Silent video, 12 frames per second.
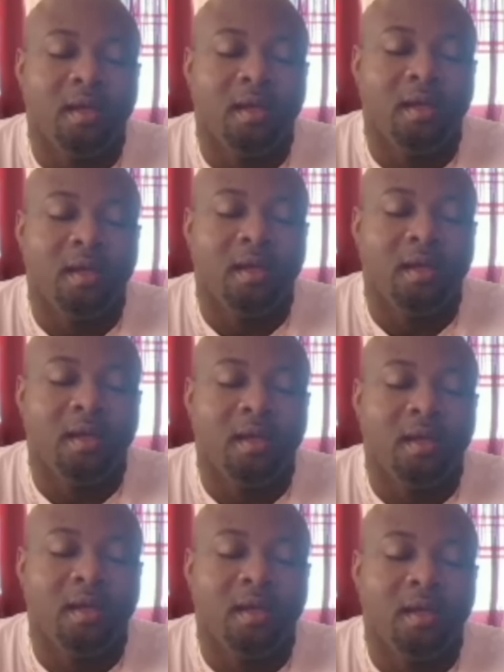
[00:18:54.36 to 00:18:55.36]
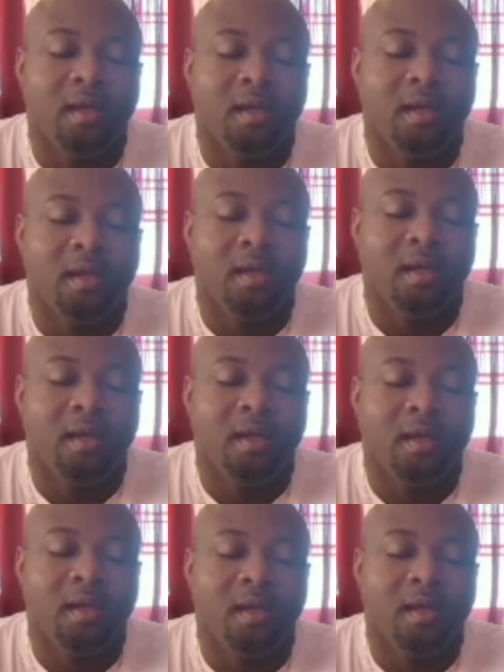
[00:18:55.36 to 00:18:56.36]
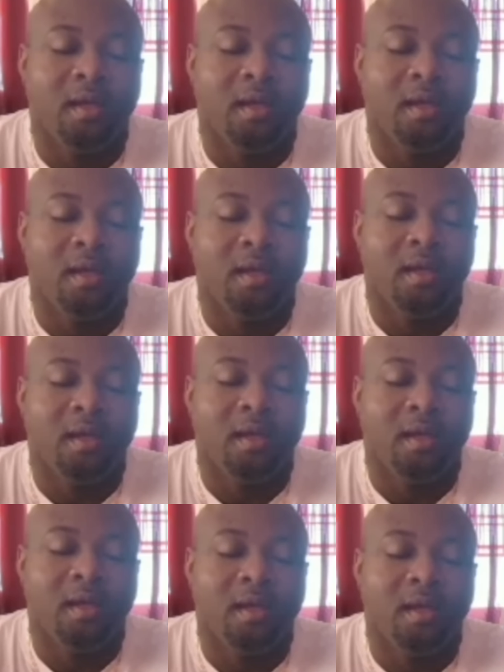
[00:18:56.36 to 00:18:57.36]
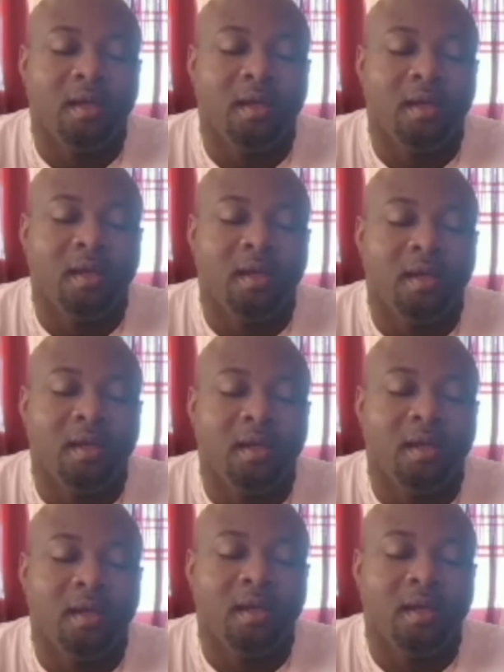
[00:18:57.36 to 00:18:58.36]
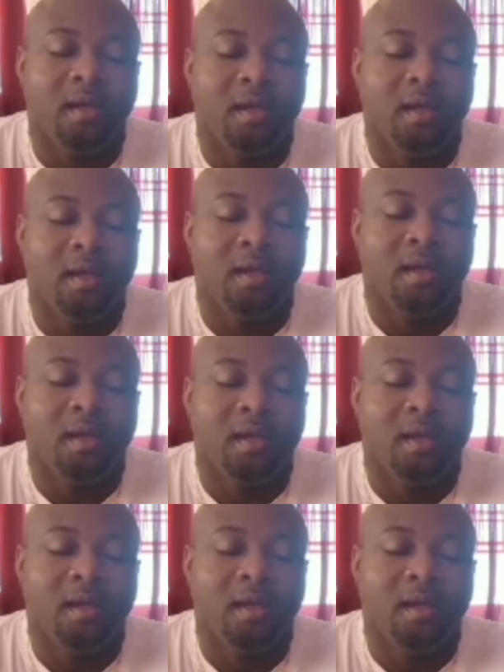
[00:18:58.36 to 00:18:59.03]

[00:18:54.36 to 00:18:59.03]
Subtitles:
The person shown says nothing.